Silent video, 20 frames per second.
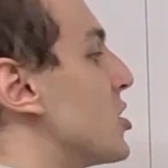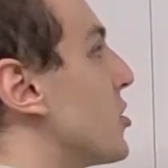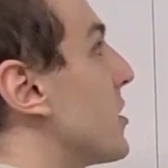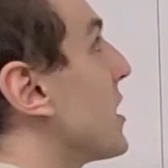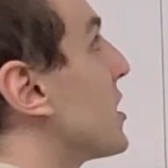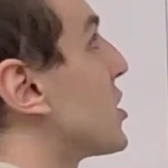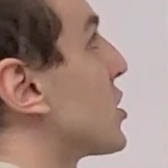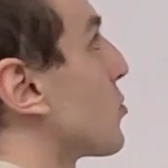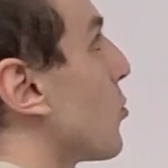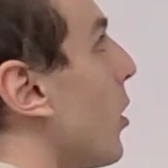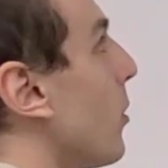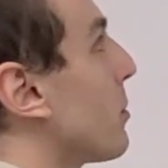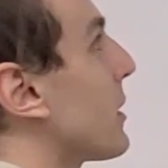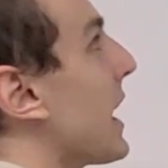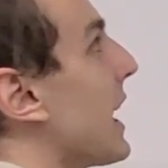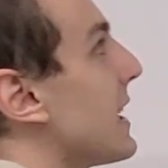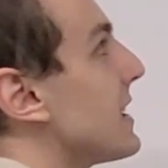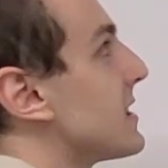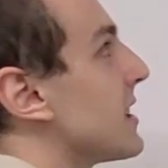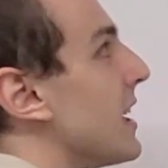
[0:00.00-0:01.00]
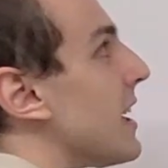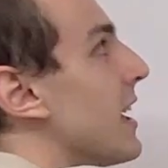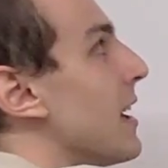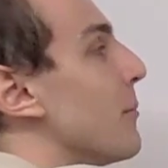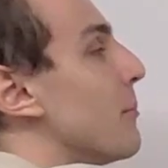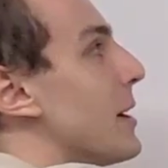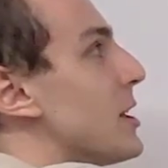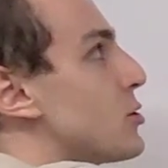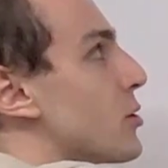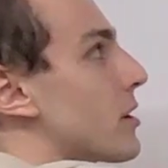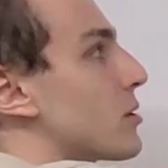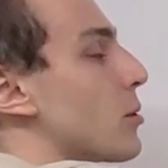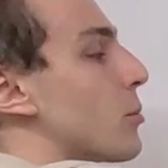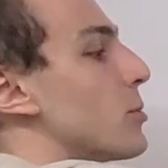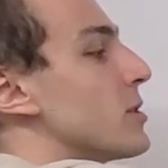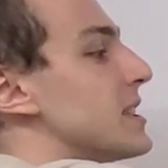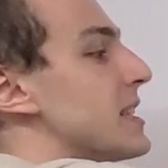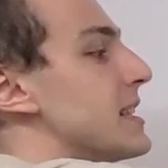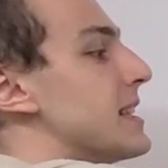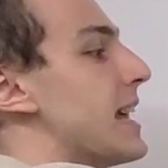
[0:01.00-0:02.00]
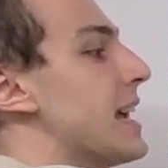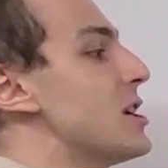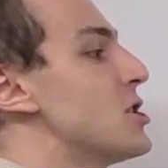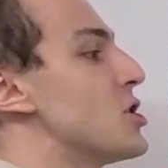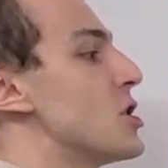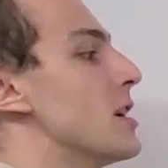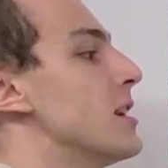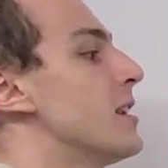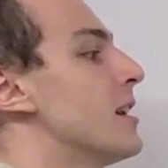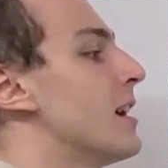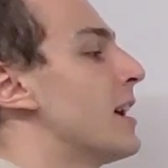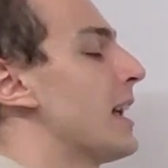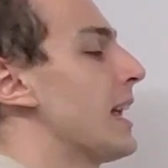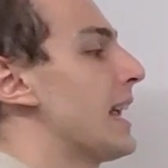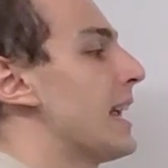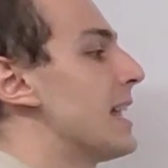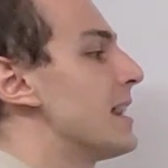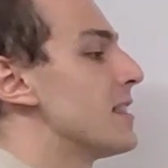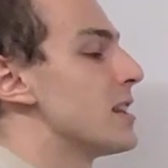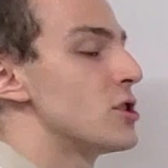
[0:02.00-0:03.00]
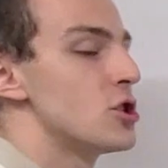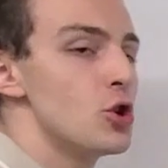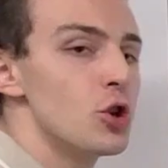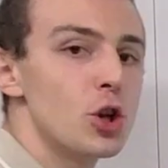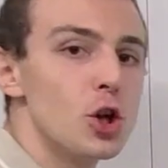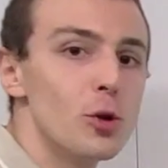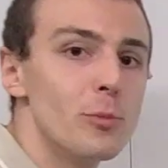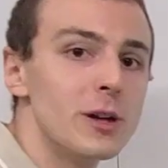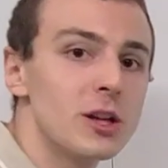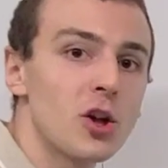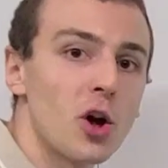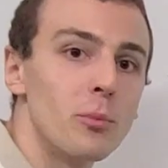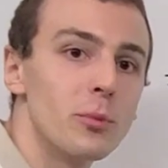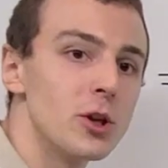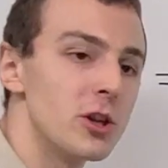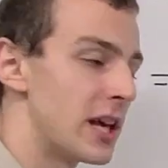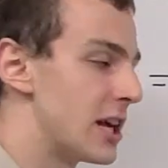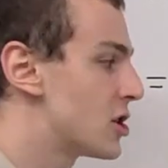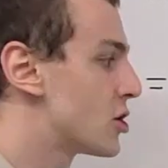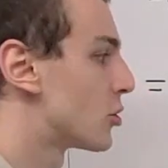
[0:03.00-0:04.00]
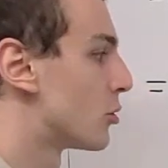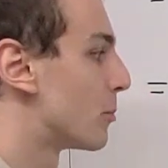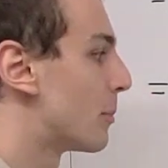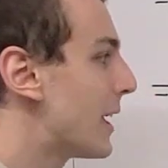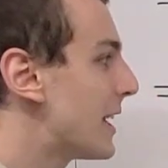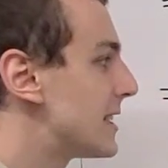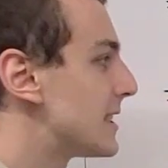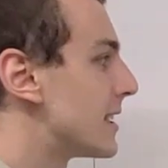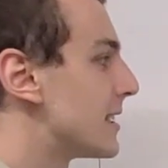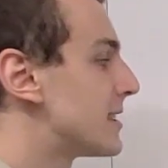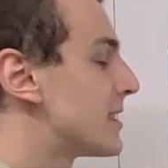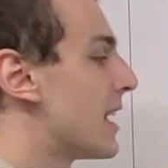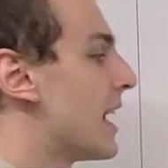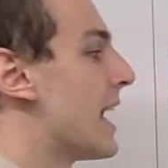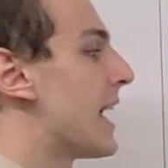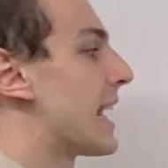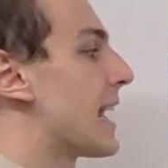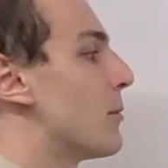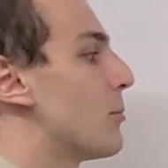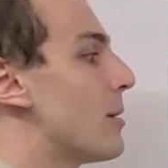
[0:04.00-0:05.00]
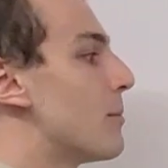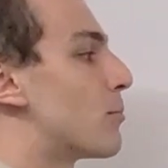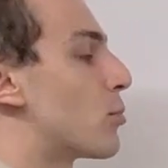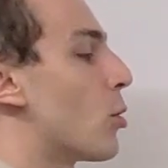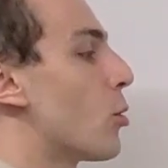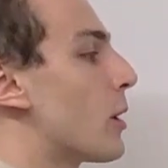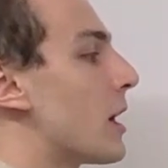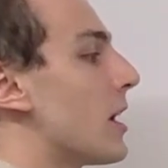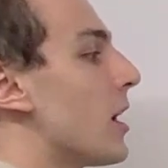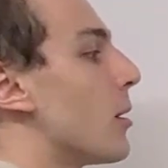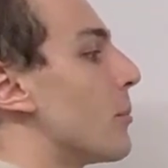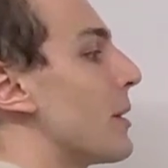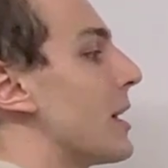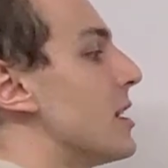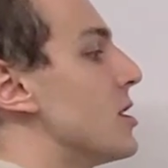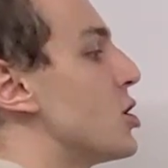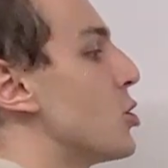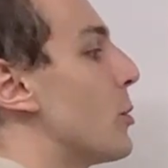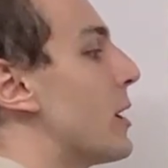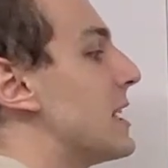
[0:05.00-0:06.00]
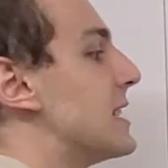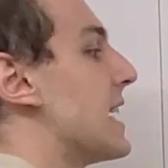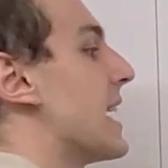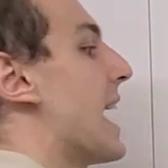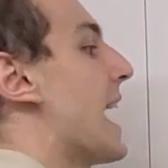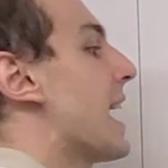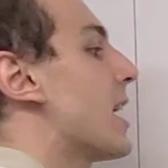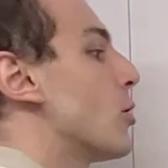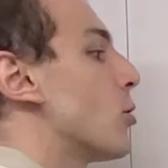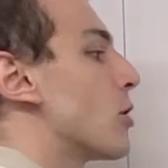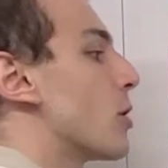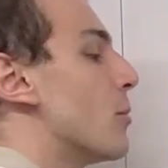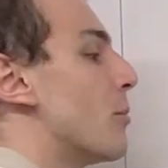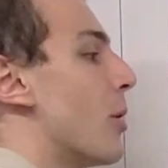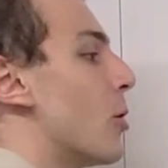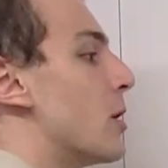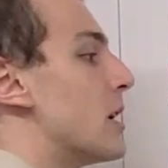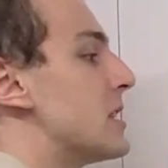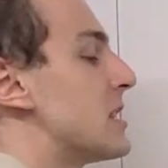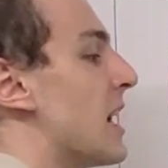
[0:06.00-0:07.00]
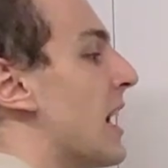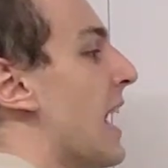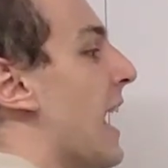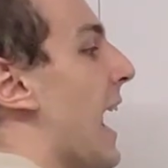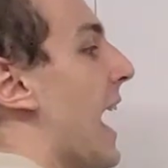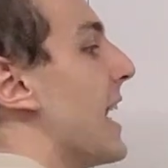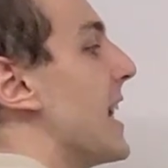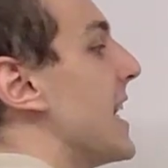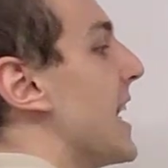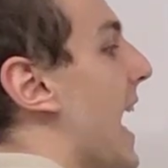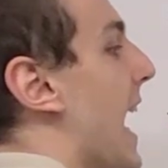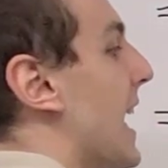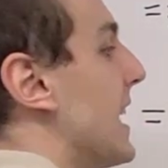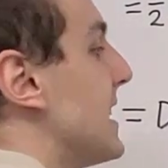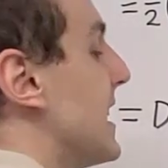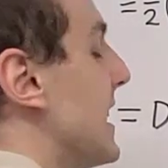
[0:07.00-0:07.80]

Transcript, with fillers: So the swap gate matrix representation in the two-qubit computational basis can be broken up into a diagonal component and an